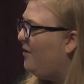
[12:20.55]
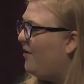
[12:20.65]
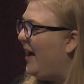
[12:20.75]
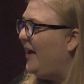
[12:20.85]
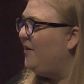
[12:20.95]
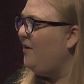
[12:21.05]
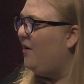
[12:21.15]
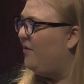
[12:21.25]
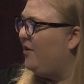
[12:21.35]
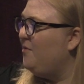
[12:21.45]
who I don't
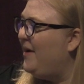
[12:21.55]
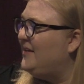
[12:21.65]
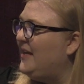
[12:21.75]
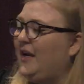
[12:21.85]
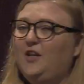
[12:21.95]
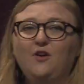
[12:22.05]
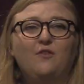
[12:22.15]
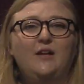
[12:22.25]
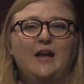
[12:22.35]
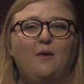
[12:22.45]
know. They're in my second
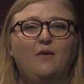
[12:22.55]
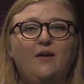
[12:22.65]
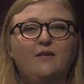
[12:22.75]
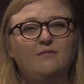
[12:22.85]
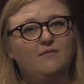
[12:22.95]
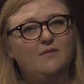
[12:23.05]
degree network.